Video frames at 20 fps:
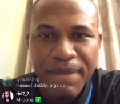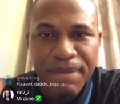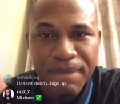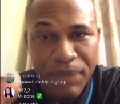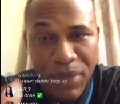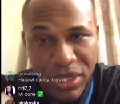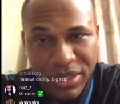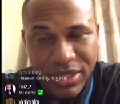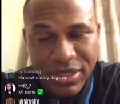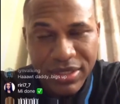
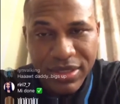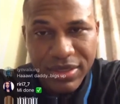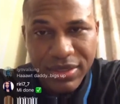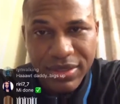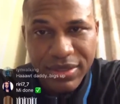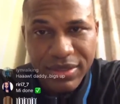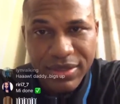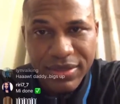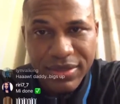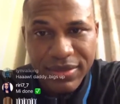But
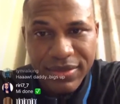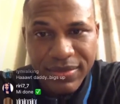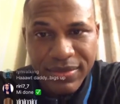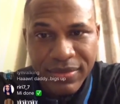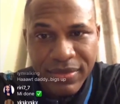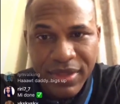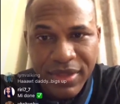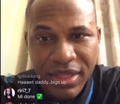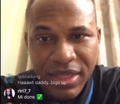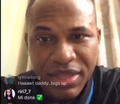
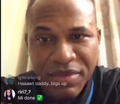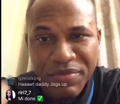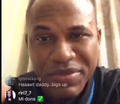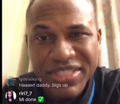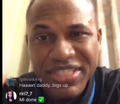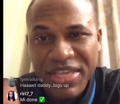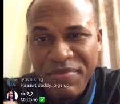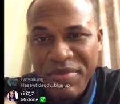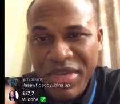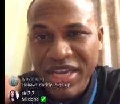me
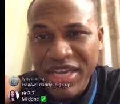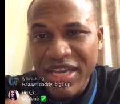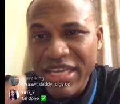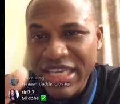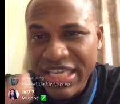say me I gotta